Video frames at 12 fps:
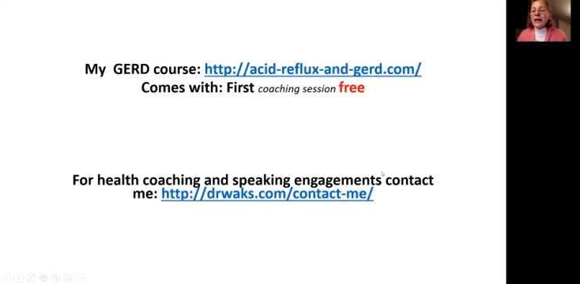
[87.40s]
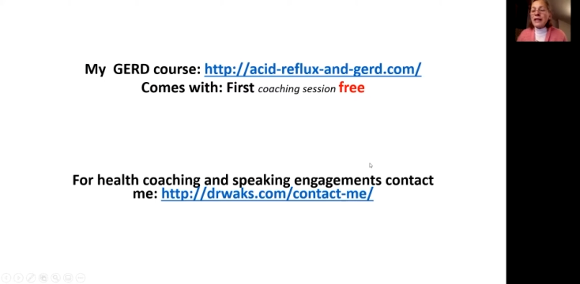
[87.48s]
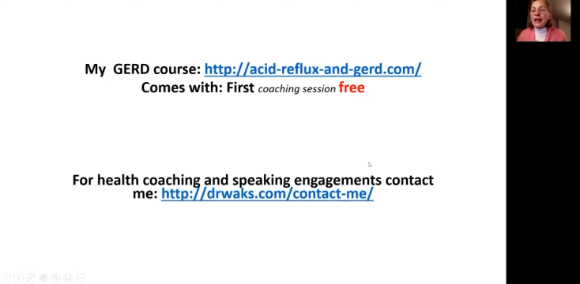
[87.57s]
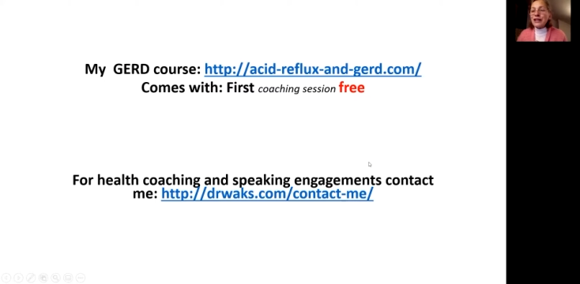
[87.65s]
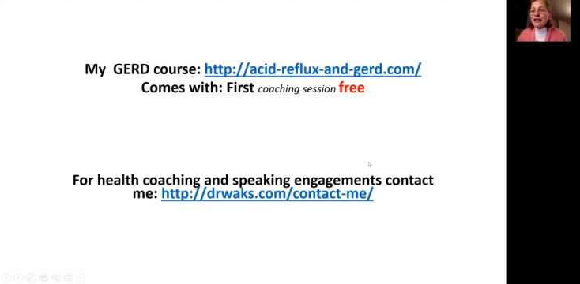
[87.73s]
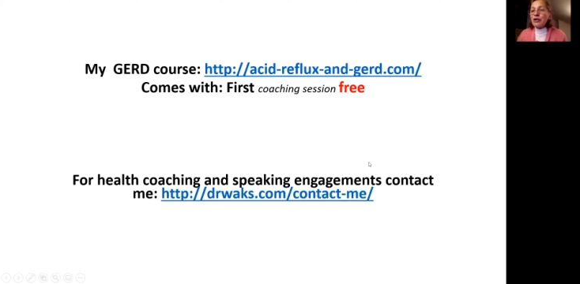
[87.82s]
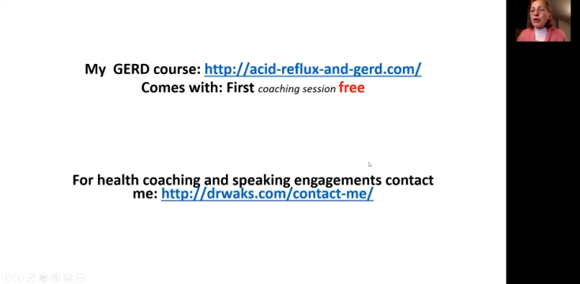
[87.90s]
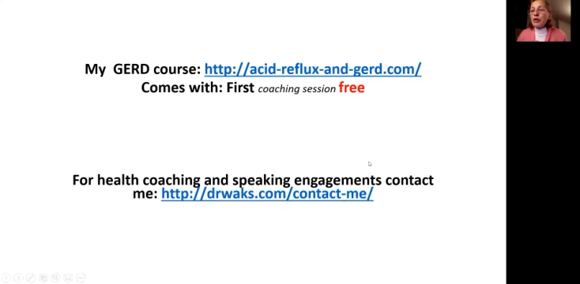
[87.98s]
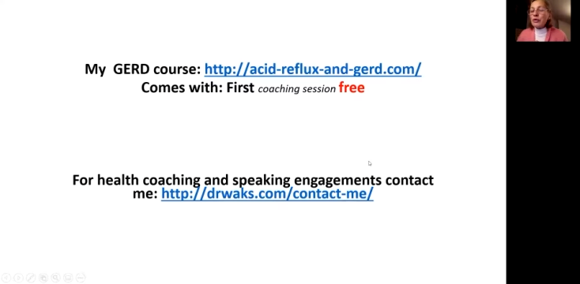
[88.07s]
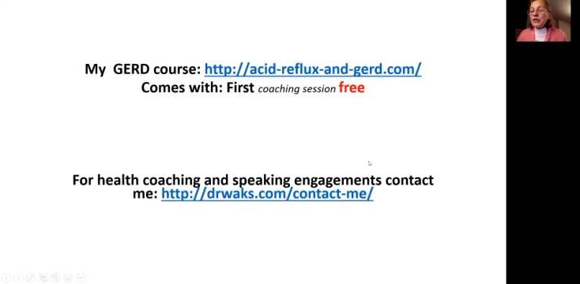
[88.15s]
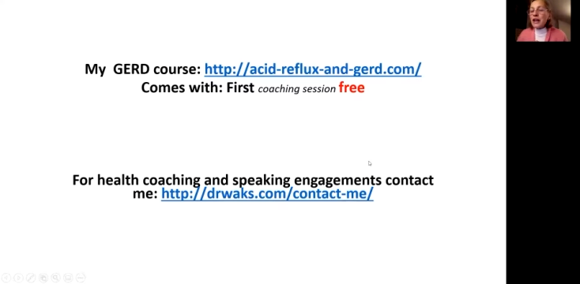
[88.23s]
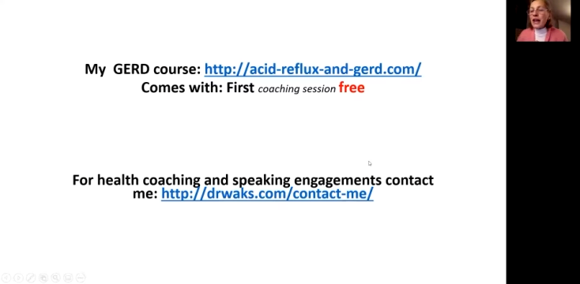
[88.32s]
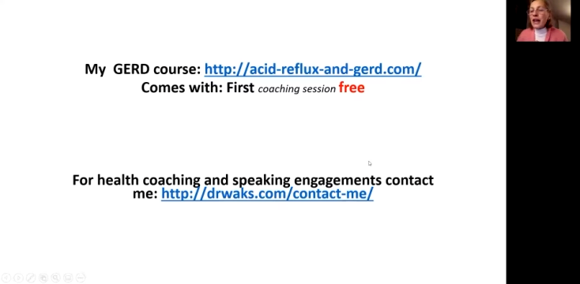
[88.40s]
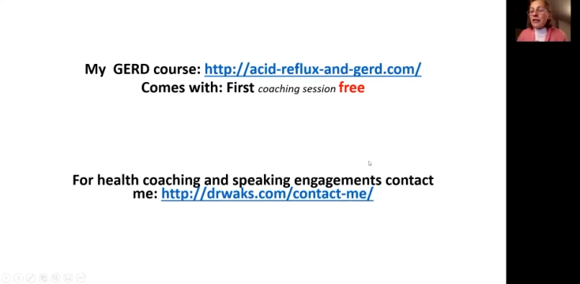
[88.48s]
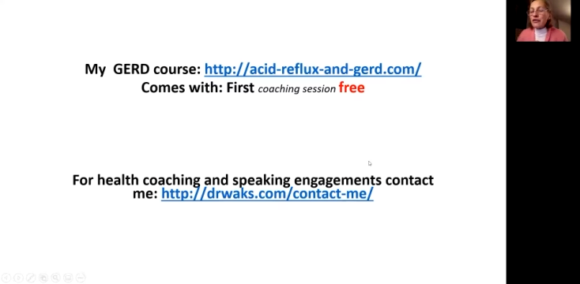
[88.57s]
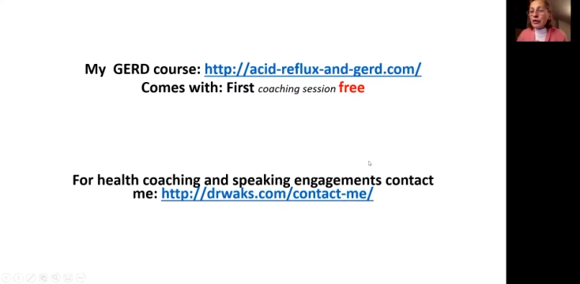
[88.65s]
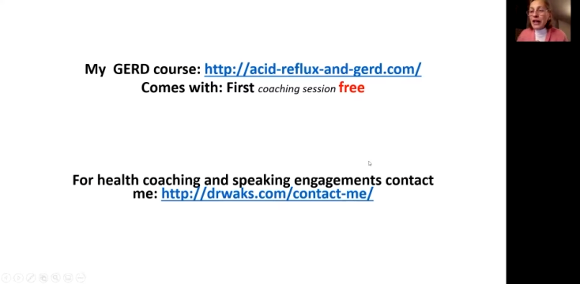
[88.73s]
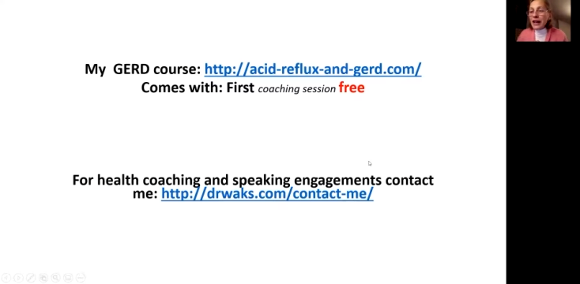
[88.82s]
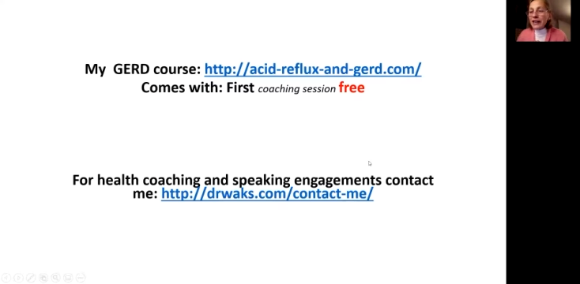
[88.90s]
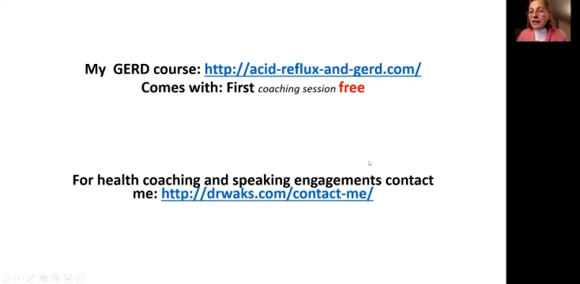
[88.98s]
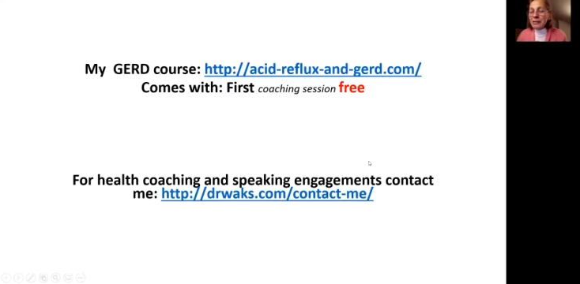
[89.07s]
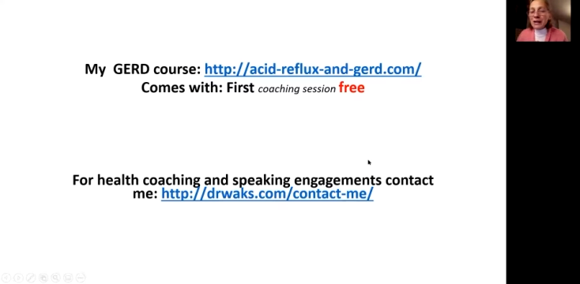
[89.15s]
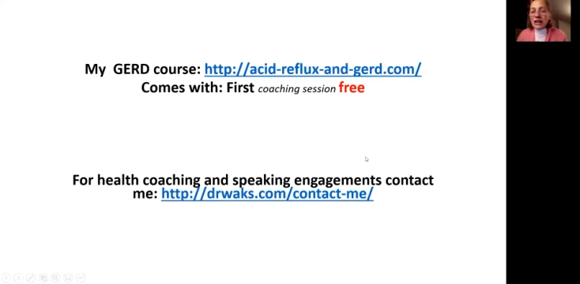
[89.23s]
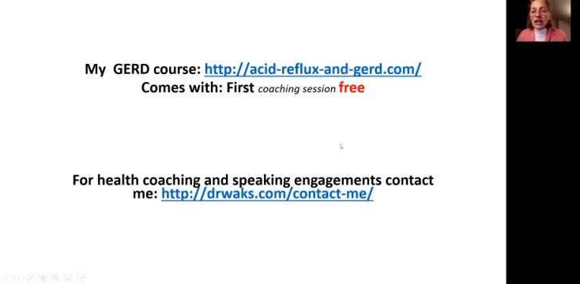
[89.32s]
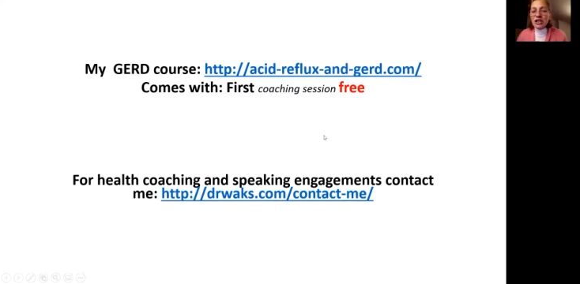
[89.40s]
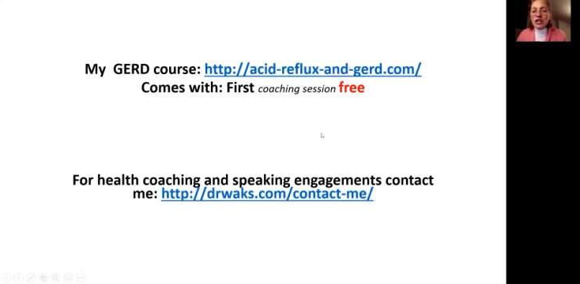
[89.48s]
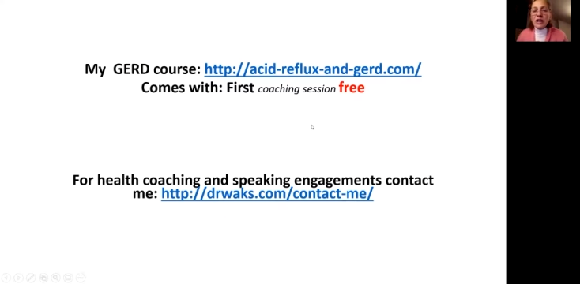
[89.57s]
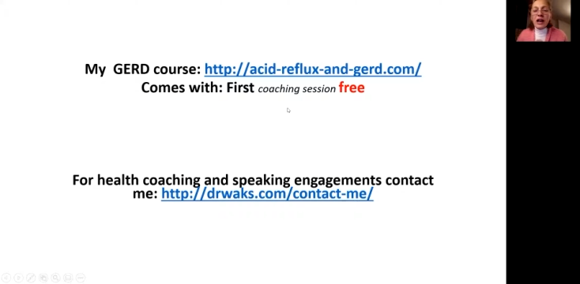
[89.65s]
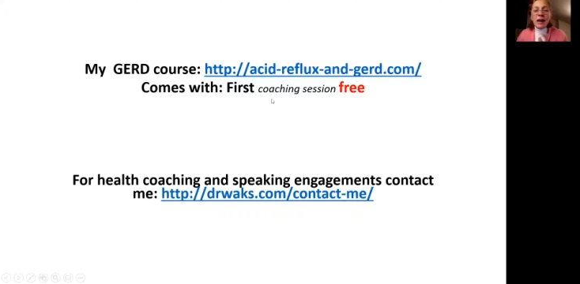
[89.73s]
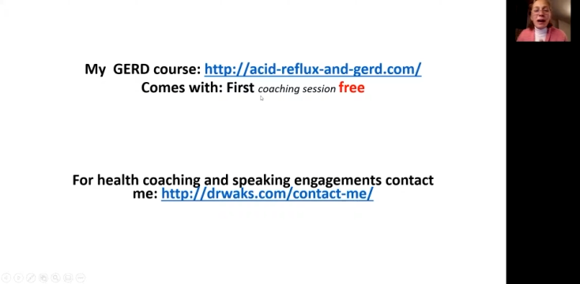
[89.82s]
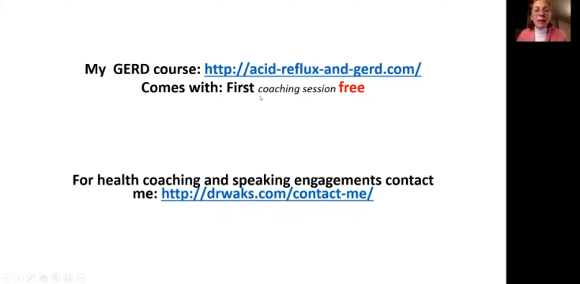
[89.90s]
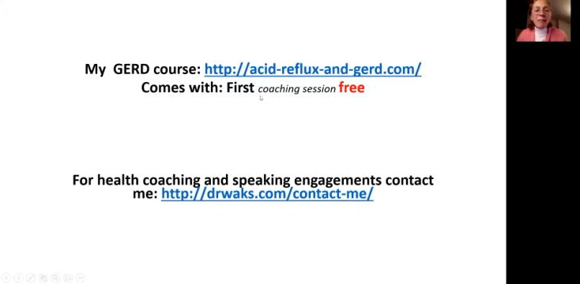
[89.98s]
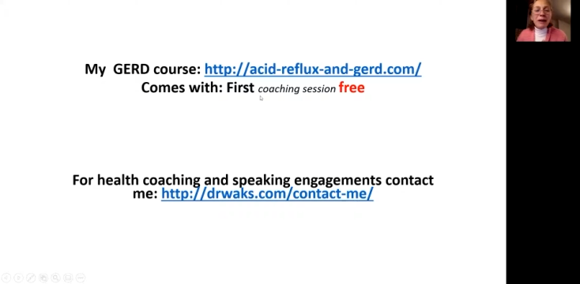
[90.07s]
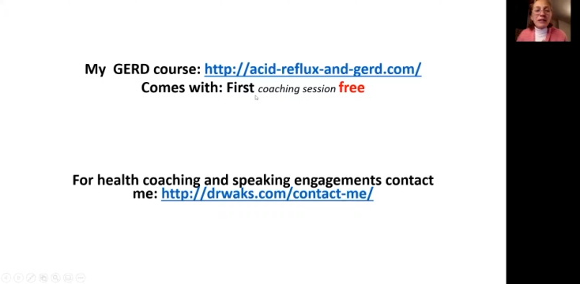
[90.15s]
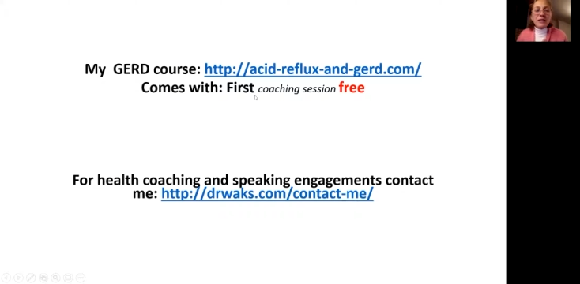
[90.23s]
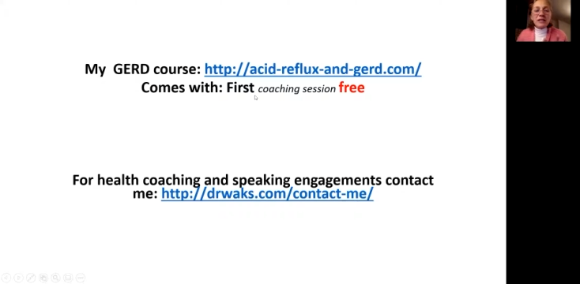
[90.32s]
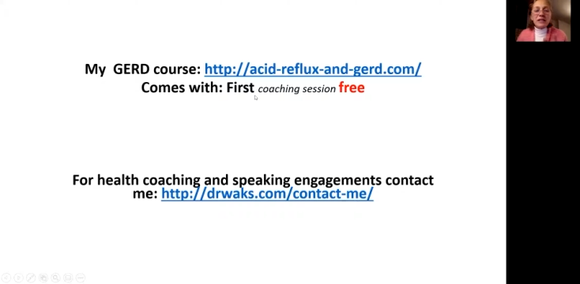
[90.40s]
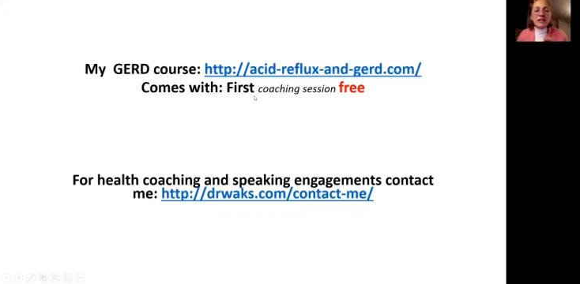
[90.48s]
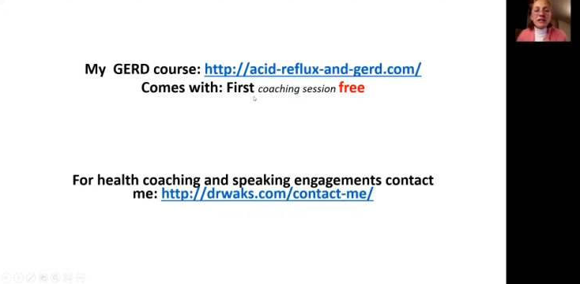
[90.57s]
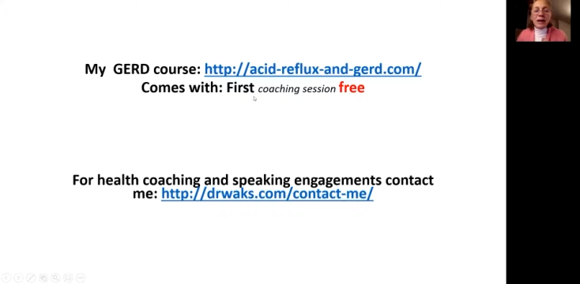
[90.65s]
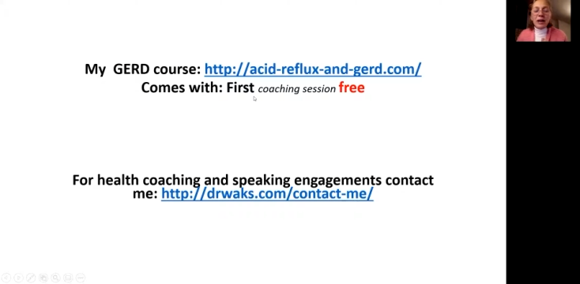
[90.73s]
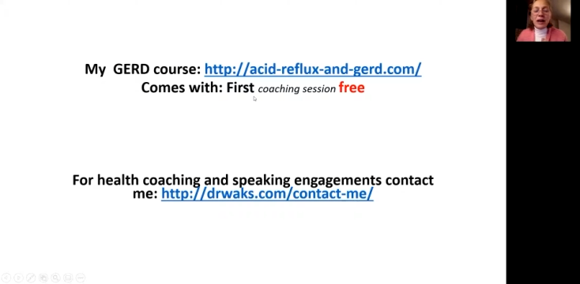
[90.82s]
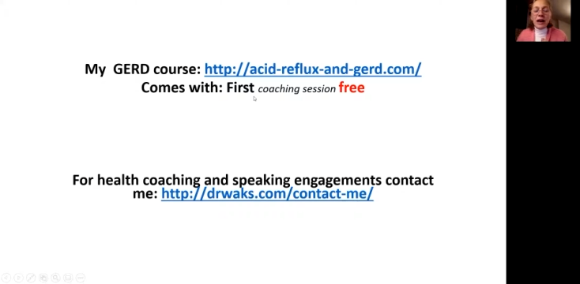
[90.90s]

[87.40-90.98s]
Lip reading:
[unreadable: no face in view]